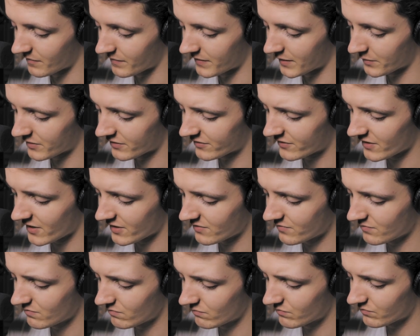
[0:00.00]
there was a
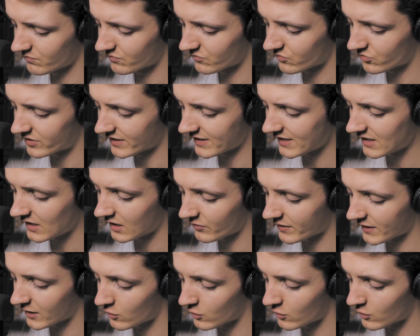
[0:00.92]
certain singular